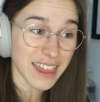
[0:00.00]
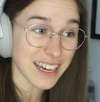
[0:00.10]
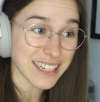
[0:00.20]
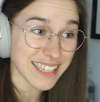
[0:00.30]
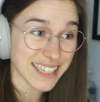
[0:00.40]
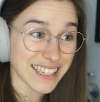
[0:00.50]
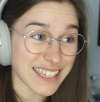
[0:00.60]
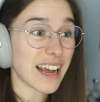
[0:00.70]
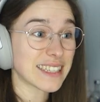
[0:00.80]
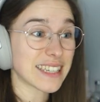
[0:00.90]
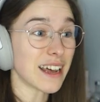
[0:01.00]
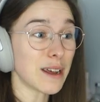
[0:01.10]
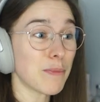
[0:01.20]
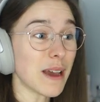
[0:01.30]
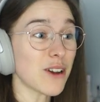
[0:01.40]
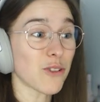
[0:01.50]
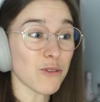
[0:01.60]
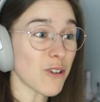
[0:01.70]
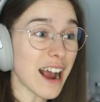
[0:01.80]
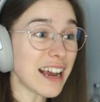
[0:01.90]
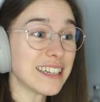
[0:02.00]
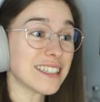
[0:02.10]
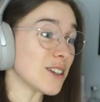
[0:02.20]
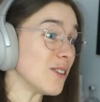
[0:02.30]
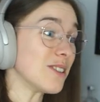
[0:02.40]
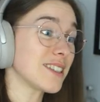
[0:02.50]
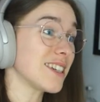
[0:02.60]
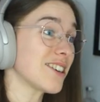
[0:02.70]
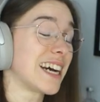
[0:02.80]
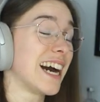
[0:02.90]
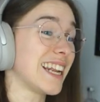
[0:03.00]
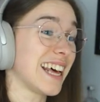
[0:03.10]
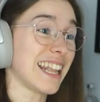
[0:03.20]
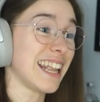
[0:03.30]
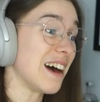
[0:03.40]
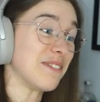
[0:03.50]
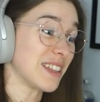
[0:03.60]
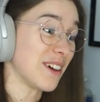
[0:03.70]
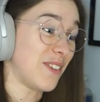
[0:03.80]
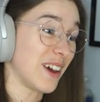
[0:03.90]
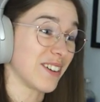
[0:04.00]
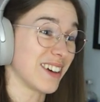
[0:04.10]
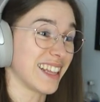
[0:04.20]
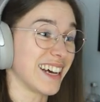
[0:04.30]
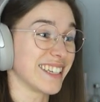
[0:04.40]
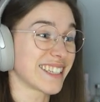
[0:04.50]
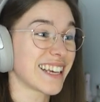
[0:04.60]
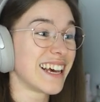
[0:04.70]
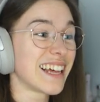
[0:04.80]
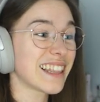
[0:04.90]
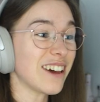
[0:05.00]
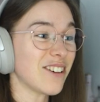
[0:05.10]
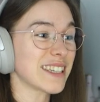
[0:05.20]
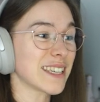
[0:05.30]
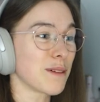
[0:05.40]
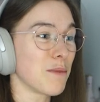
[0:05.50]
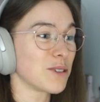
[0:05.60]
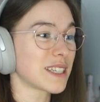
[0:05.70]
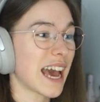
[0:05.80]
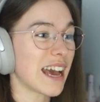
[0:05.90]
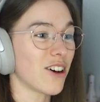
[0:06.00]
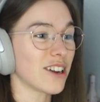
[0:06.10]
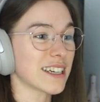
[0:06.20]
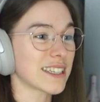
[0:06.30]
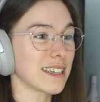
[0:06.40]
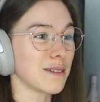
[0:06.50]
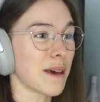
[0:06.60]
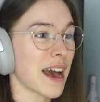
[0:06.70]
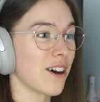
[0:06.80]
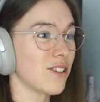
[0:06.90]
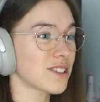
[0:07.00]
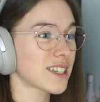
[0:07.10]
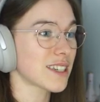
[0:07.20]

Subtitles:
us. It's gonna be great, Jules! You're gonna love living with us! Leon isn't the most chaotic sim out.